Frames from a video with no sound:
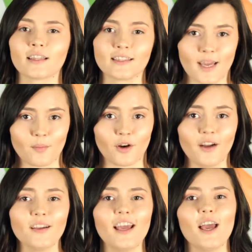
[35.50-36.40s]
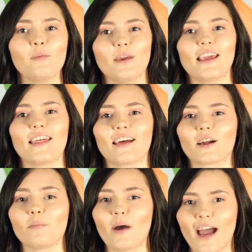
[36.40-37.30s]
Deborah, being the
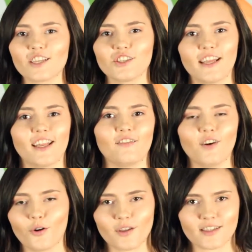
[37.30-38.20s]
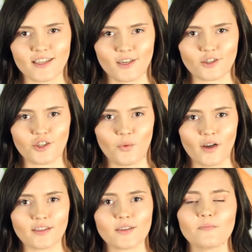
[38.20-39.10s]
compassionate and focused leader she
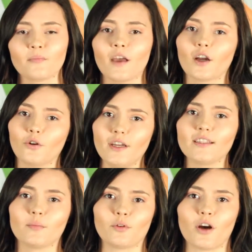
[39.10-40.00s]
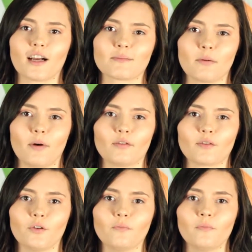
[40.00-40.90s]
was, agreed to Barak's
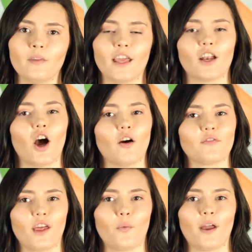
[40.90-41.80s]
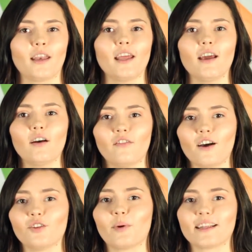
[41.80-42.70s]
proposal, and off they went,
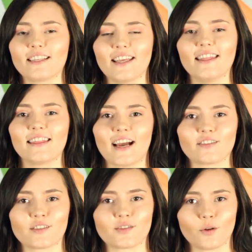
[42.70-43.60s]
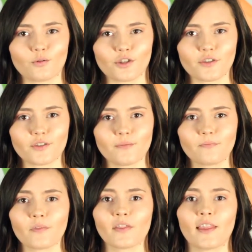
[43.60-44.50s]
followed by 10,000 soldiers.
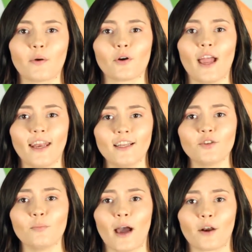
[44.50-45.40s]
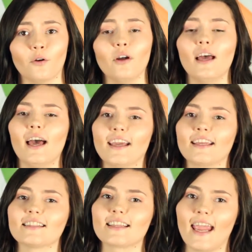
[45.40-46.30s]
They were headed to a battle
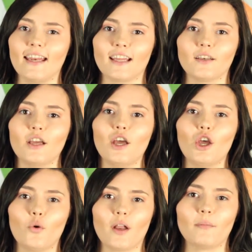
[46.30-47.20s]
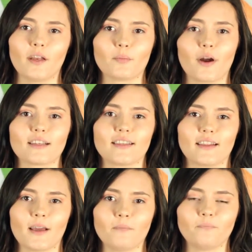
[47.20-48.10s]
against Canaan, who had been
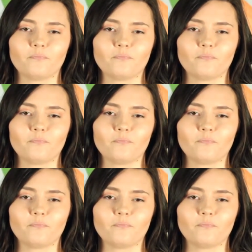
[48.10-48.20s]
oppressing them.